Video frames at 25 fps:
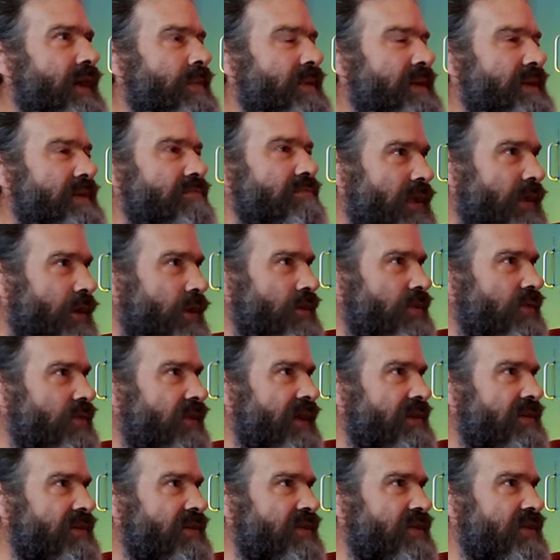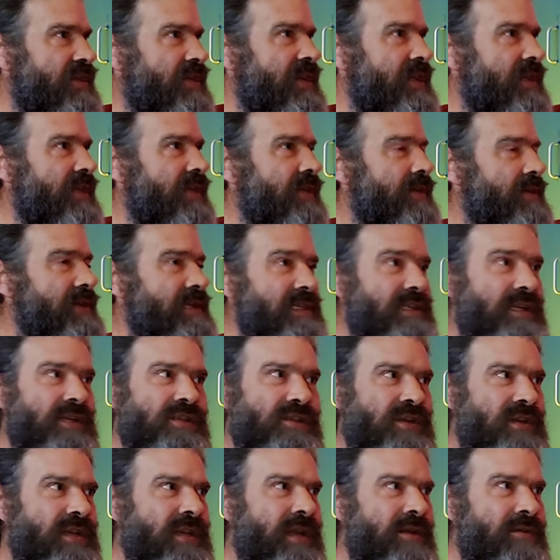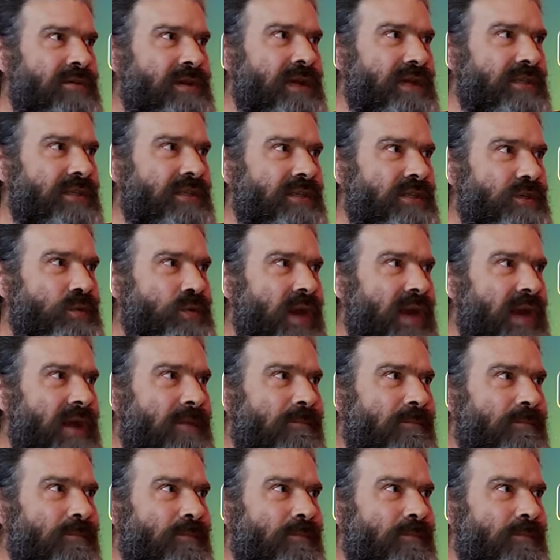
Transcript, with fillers: I mean, Ghostface is a killer and he doesn't care who gets in his way.